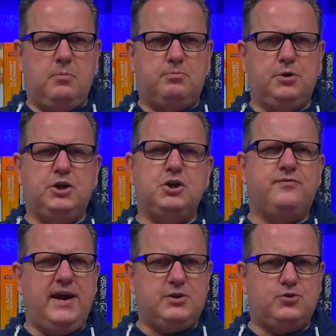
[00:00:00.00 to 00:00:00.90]
British
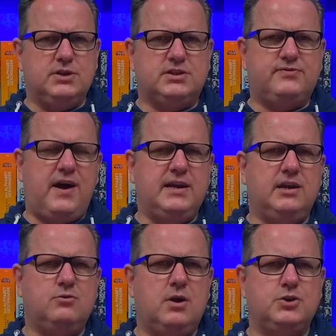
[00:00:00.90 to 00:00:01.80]
veterans
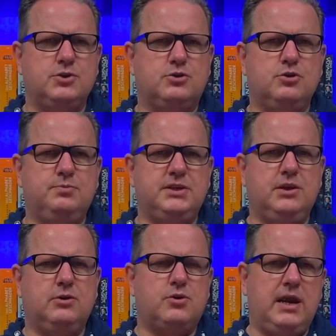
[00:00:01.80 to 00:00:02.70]
fighting Russian troops in
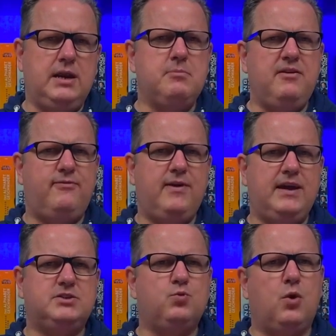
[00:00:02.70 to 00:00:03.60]
Ukraine may
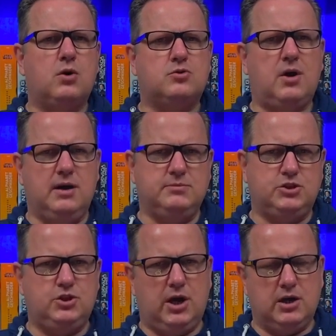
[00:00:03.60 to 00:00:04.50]
face war crimes
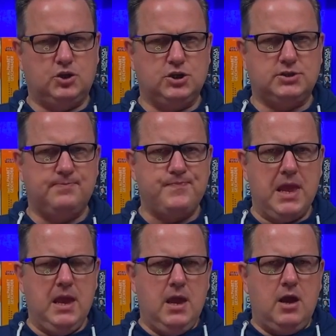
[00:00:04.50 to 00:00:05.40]
charges.
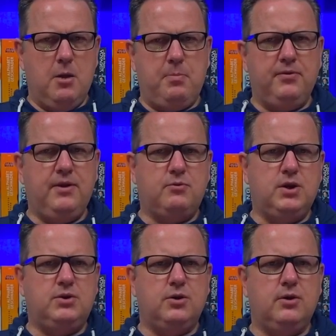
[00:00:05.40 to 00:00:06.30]
Upon their
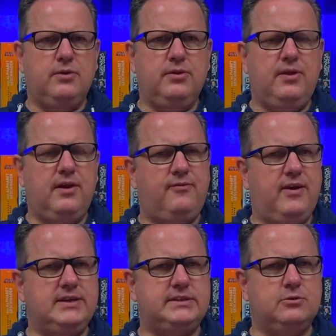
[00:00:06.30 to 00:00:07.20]
return, they
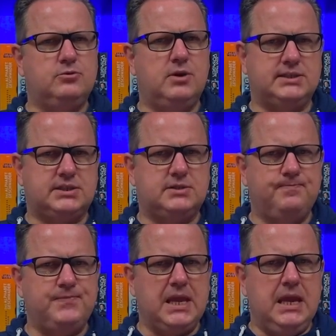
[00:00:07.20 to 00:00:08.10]
face arrest,
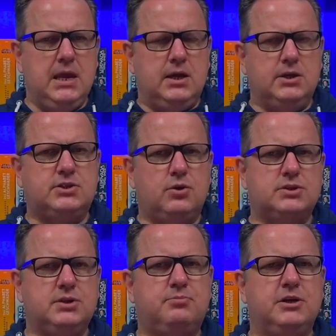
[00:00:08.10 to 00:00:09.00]
a
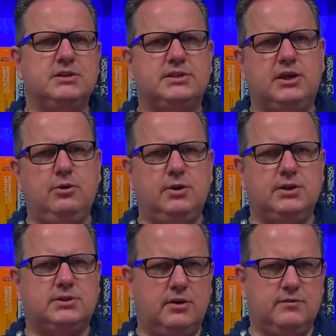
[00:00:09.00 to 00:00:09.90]
source in Britain's security
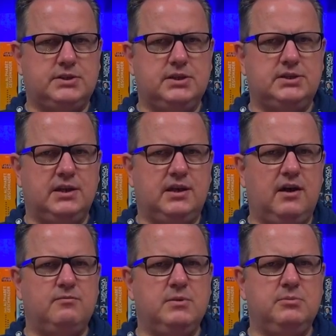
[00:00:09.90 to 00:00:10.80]
services and a
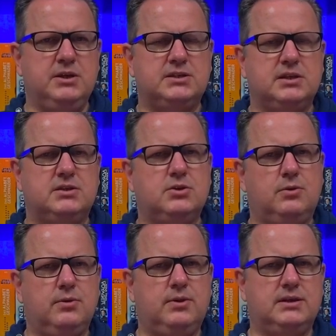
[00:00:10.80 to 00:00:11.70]
government minister
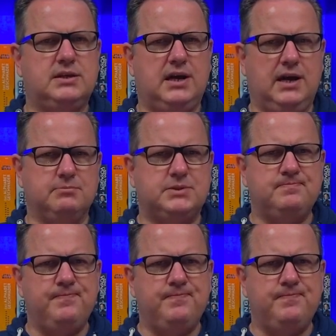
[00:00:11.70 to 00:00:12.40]
told The Times.